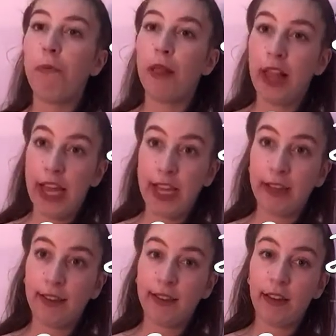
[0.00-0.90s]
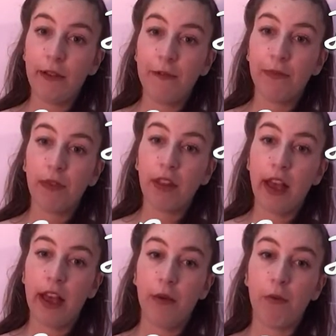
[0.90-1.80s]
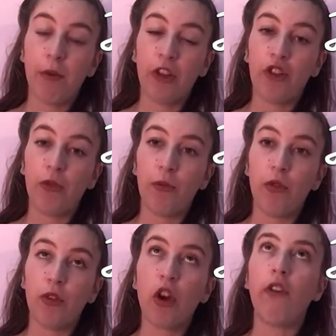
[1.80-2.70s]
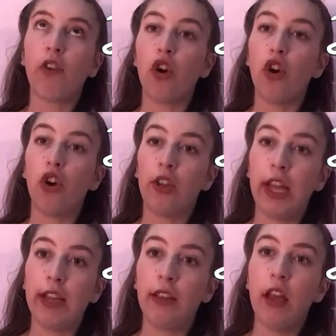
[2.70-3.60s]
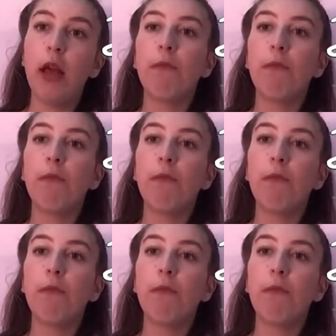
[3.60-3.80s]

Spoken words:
plays, which got recorded.